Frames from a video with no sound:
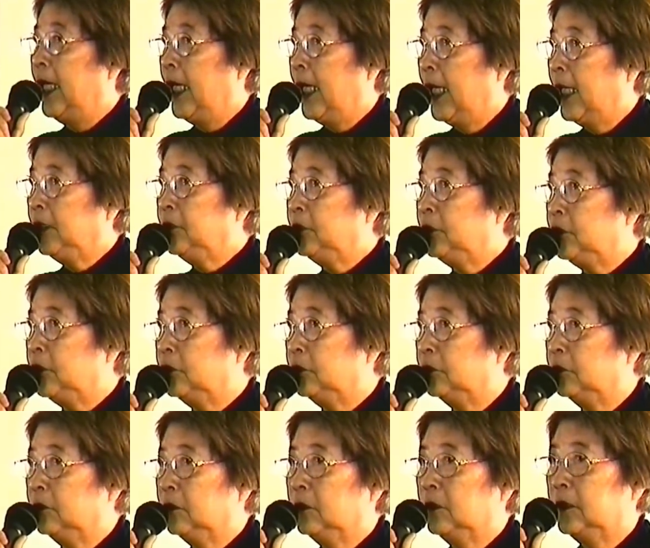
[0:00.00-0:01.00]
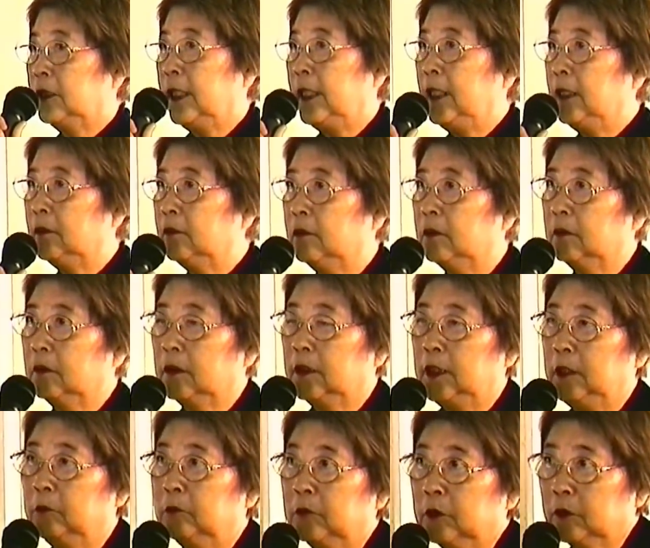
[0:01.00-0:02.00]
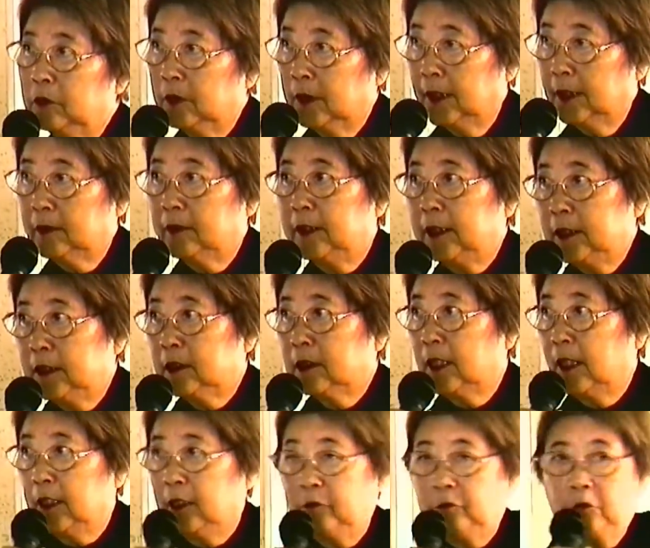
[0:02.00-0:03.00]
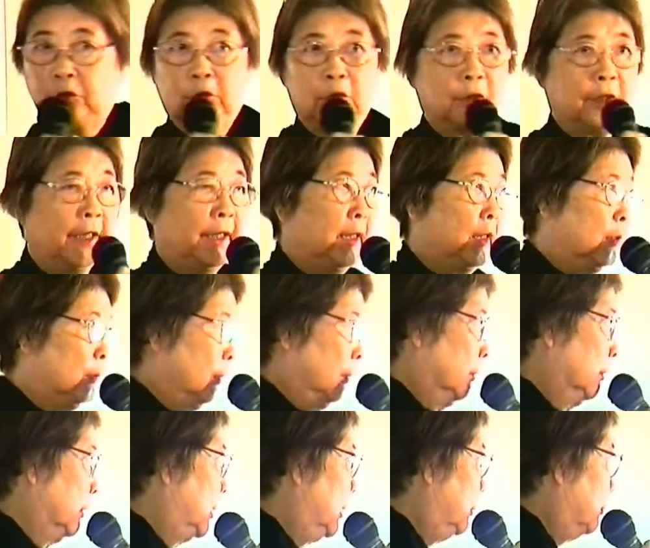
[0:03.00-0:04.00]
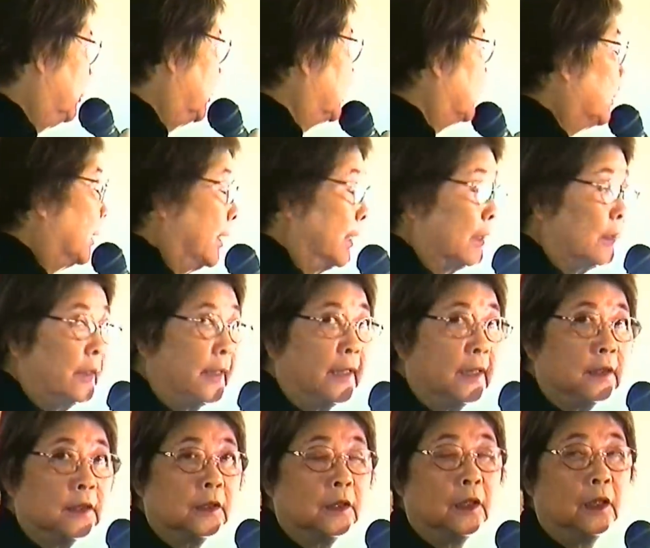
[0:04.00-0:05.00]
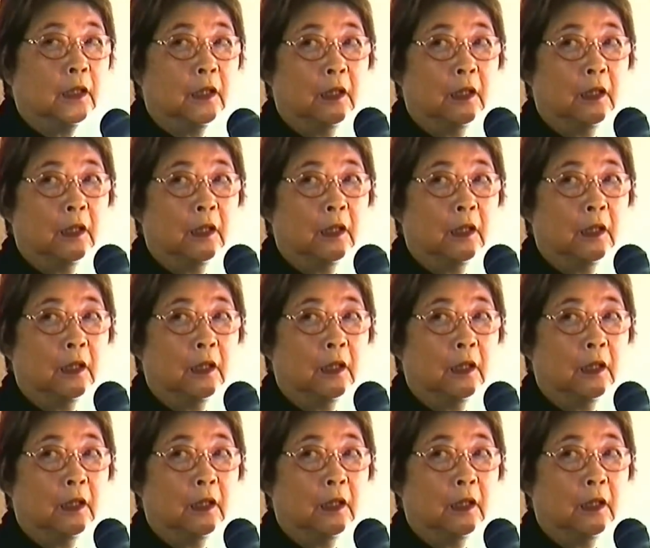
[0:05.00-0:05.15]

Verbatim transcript: had to take kimono like this, kind of ornate kimono like this,